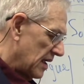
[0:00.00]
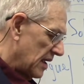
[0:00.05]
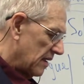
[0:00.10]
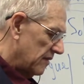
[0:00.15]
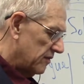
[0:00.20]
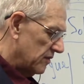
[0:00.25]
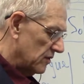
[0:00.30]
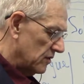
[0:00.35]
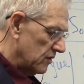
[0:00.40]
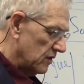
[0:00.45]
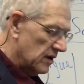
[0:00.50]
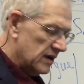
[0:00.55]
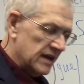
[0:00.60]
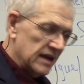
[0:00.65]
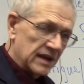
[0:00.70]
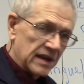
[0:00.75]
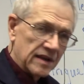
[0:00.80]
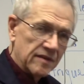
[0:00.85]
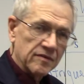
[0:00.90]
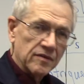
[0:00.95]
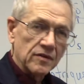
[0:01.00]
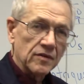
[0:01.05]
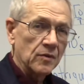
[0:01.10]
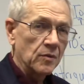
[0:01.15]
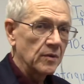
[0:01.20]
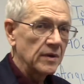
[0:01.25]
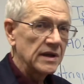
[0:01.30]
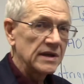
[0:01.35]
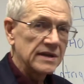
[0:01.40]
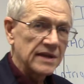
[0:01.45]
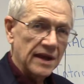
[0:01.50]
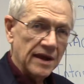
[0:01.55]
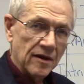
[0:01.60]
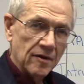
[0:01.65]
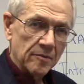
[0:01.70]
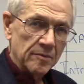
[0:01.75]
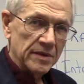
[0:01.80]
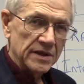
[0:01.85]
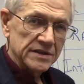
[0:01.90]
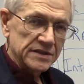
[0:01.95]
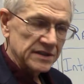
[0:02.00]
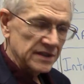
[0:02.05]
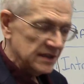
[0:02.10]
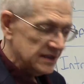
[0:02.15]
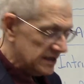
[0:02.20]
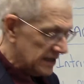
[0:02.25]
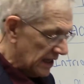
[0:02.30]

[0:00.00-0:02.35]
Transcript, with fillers: If you look at even the retail business,